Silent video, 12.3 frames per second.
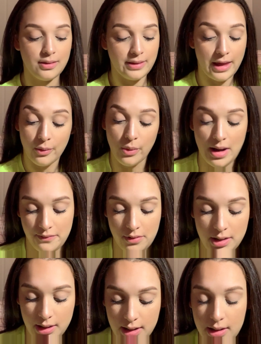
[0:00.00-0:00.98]
Like, why,
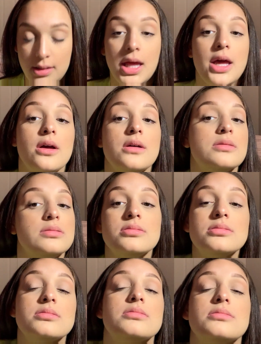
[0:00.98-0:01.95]
Veronica? Like,
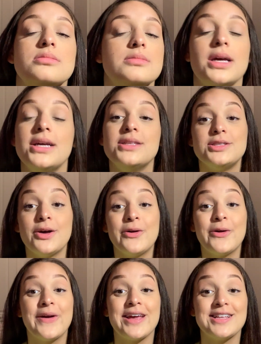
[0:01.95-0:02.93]
it's so
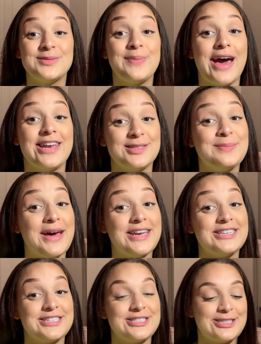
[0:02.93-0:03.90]
annoying. It's bad. It's a bad
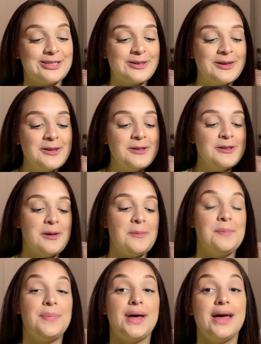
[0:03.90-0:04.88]
addiction.
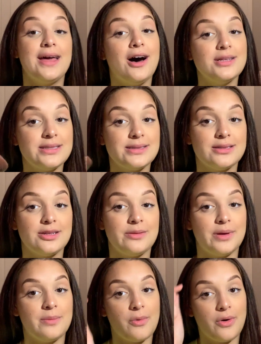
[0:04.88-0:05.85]
But Ulta's a little
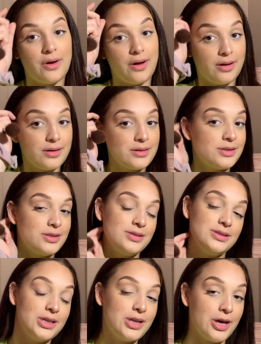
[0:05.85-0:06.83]
bit more,
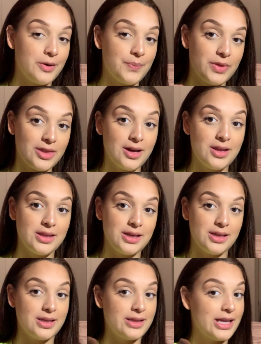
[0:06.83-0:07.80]
you know, on
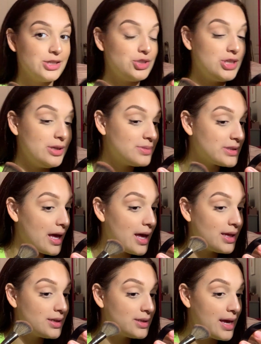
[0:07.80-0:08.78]
the less cheap
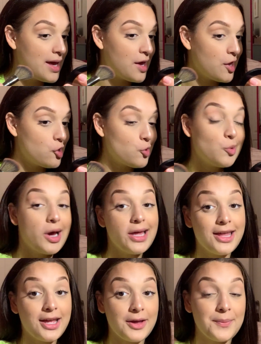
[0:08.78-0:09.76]
side, and I
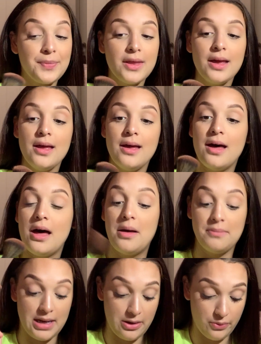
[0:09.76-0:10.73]
like it.
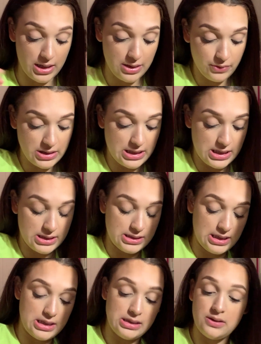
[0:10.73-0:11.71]
But I went in with this.
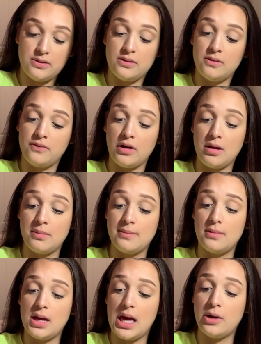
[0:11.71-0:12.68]
It's from
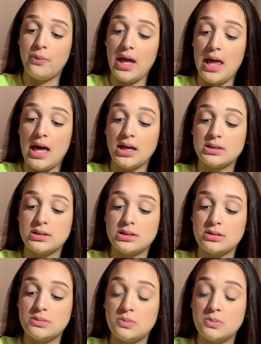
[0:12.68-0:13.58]
NYX.